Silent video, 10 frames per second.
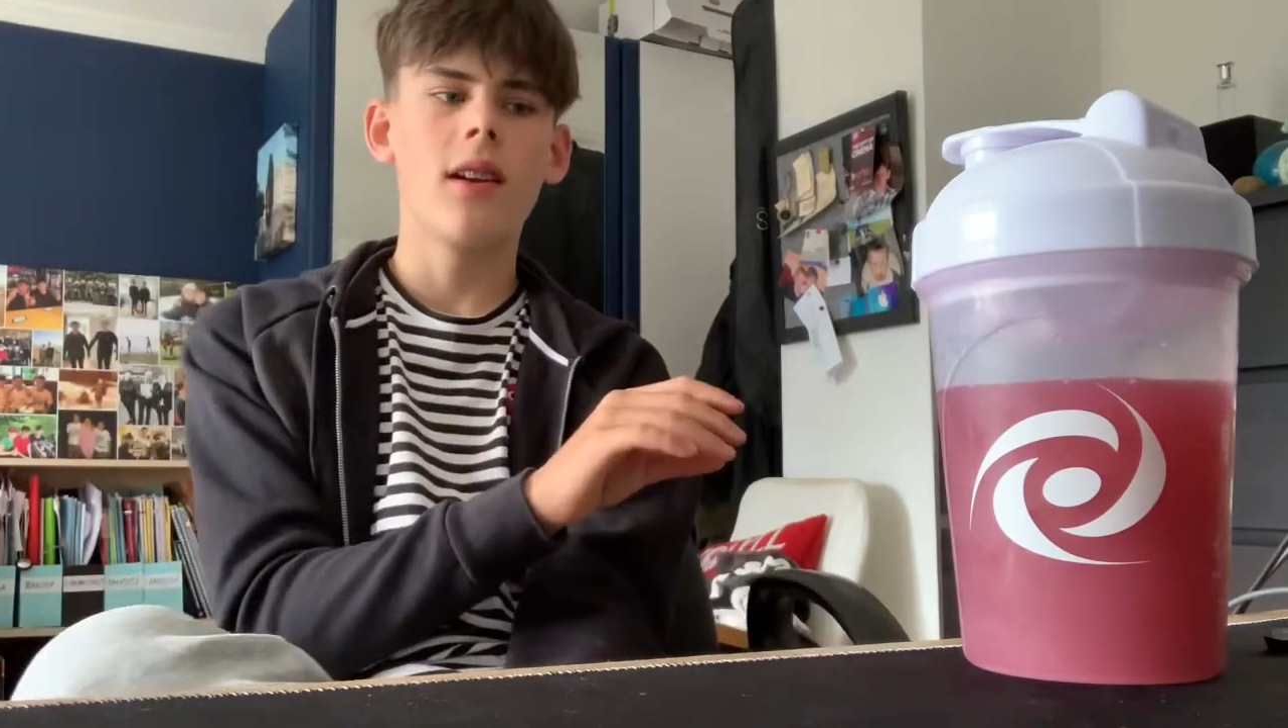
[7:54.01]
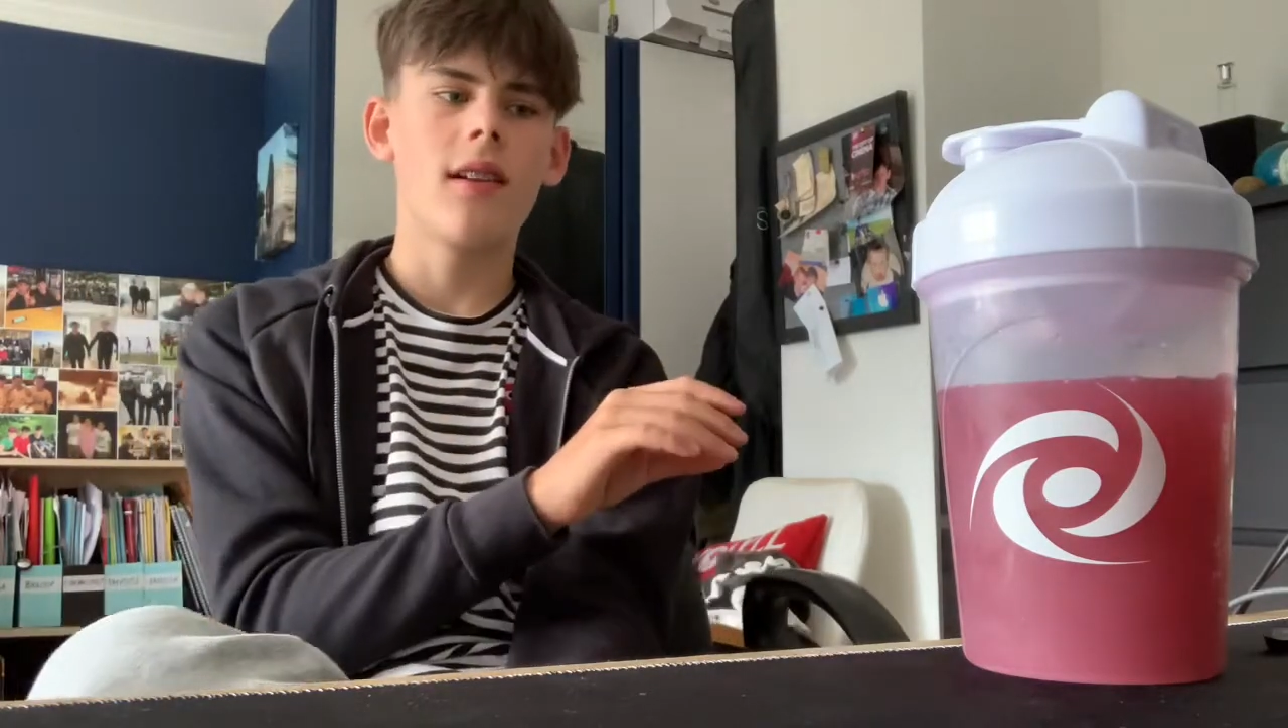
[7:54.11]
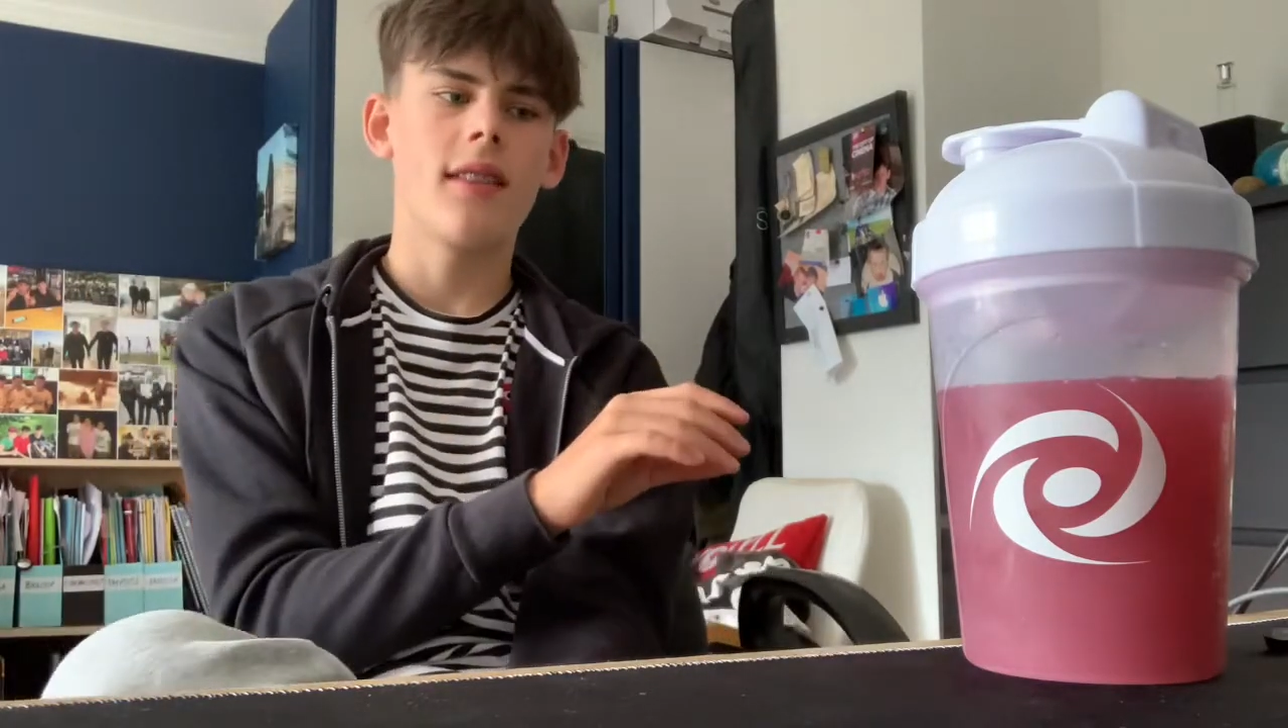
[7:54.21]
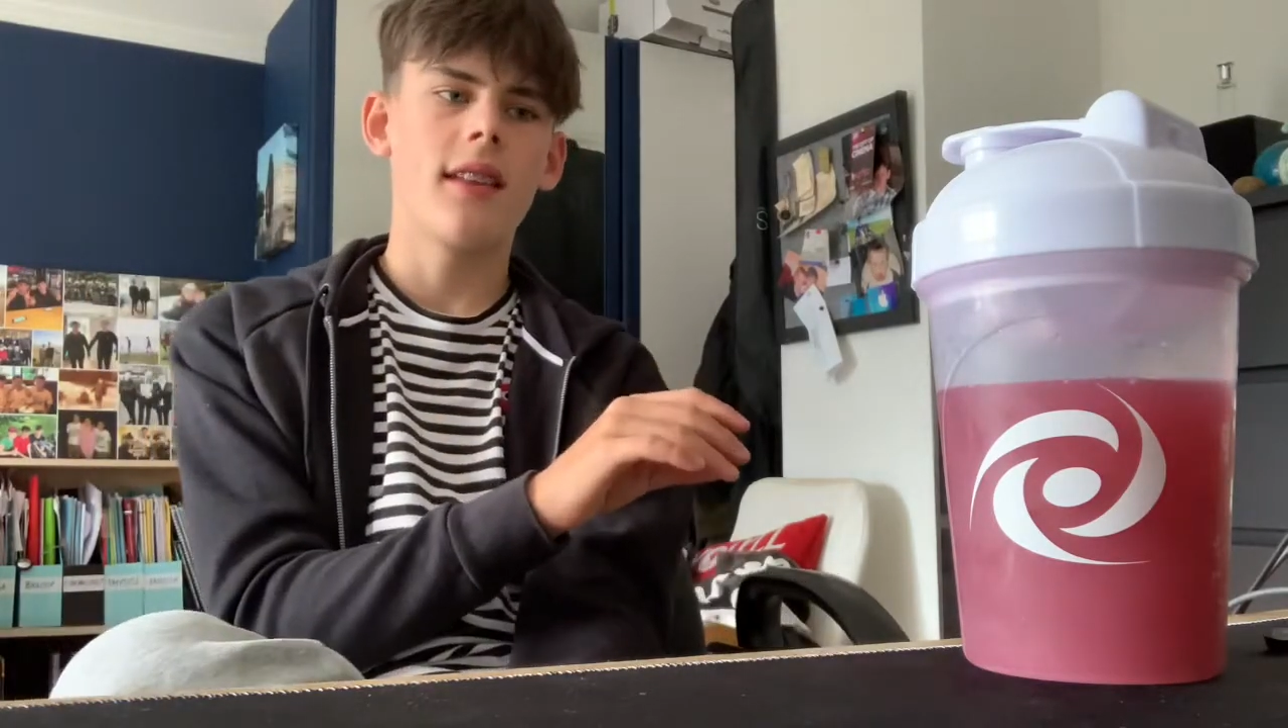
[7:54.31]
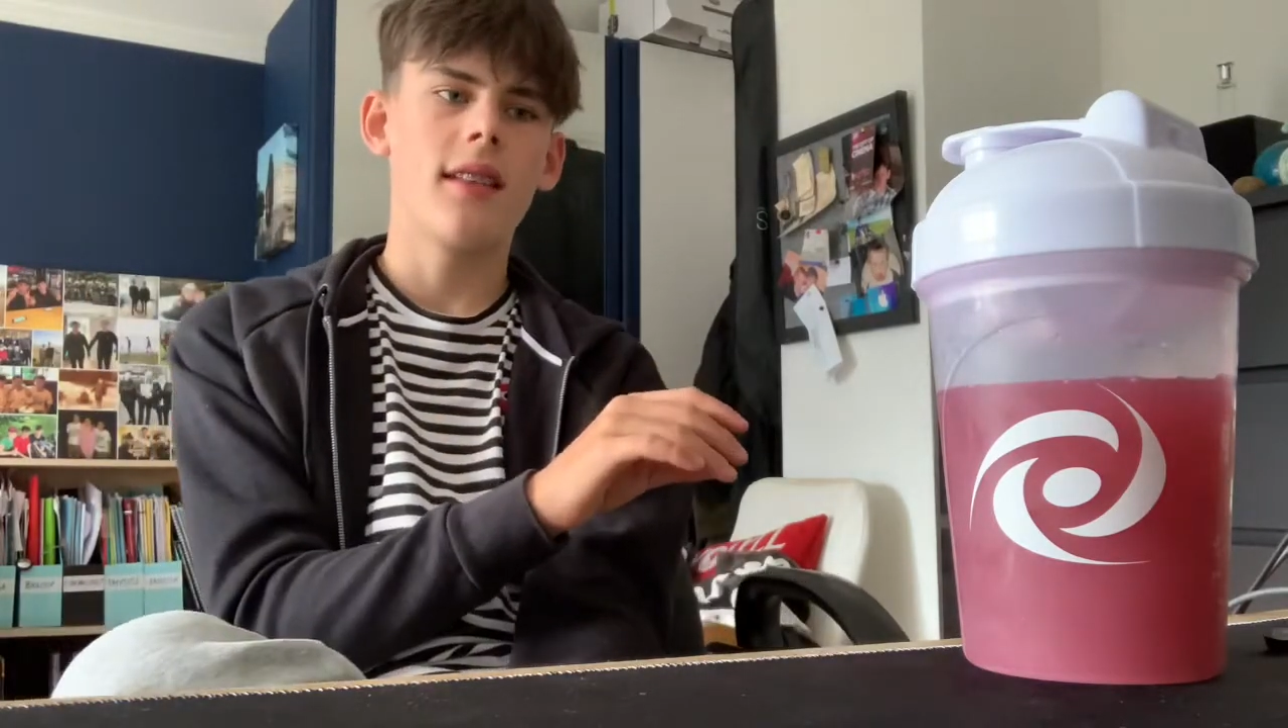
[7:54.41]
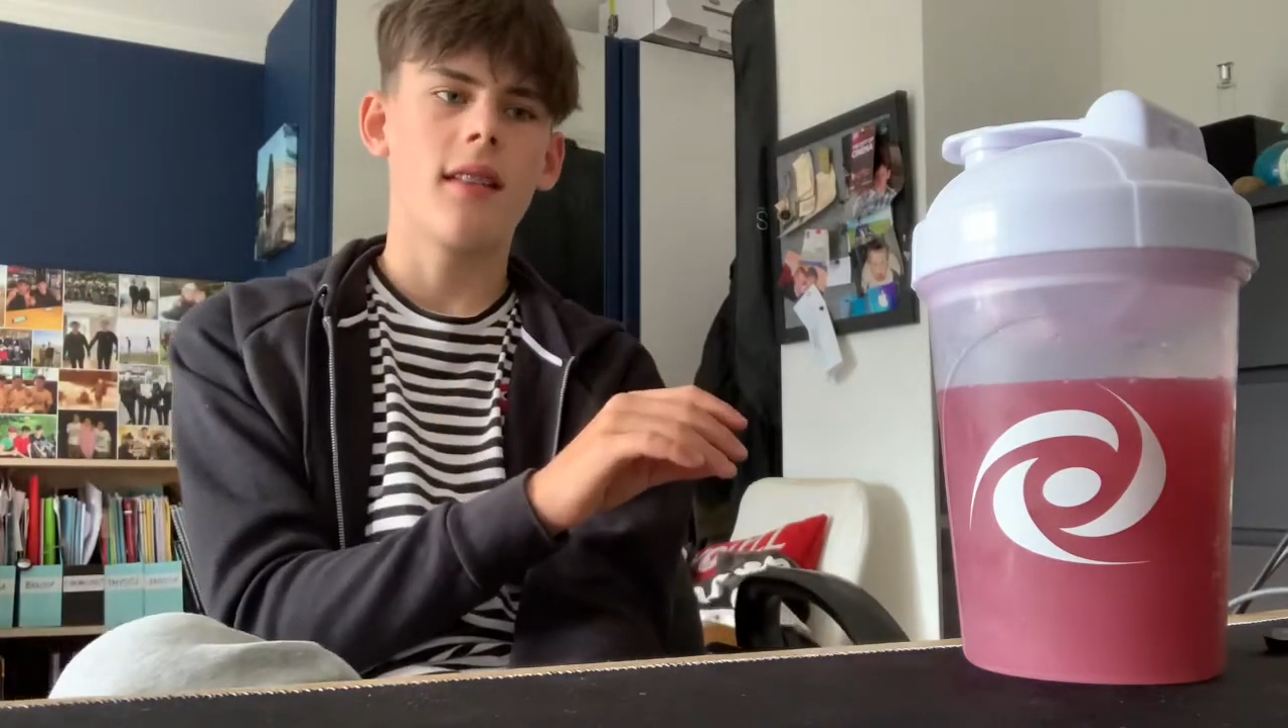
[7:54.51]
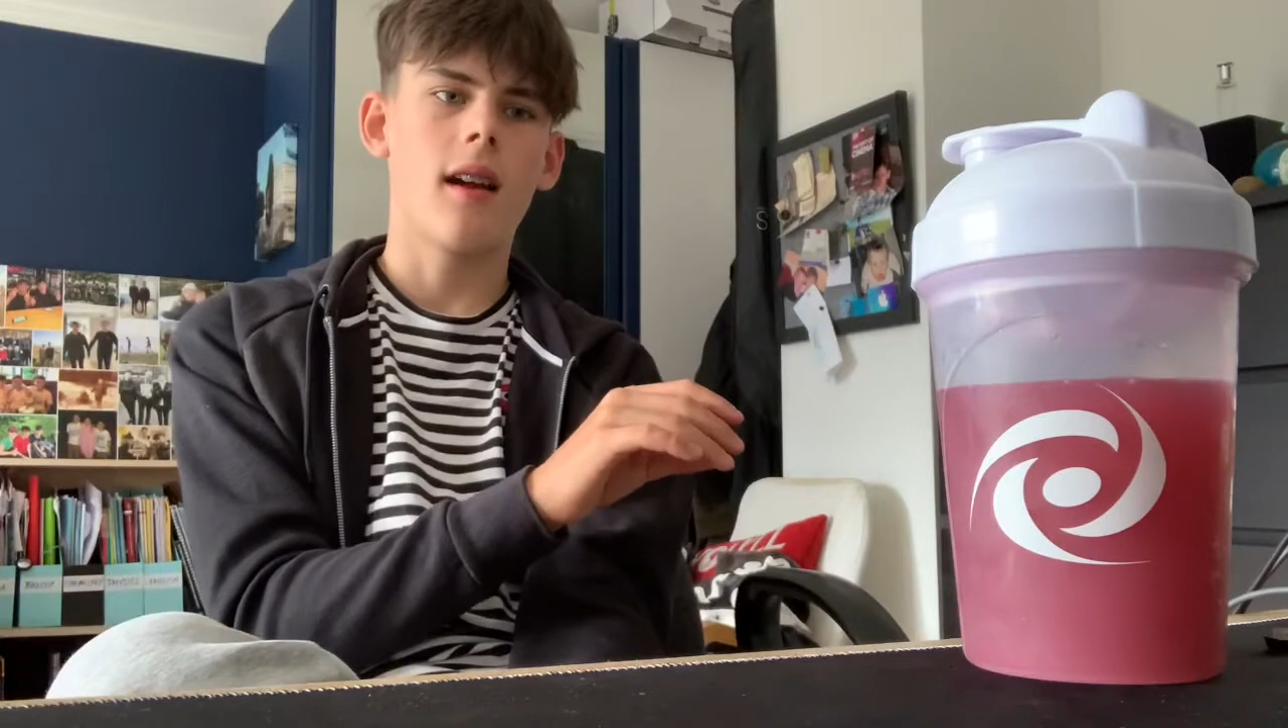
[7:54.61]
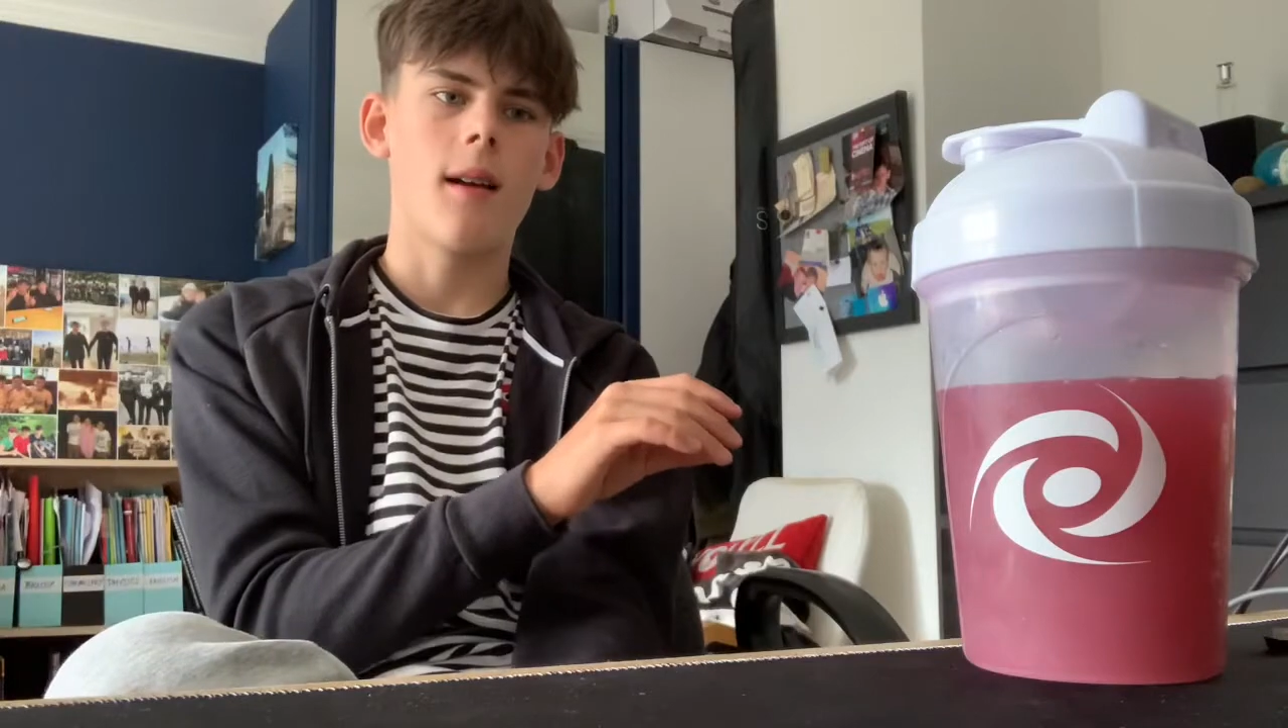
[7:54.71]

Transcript: like the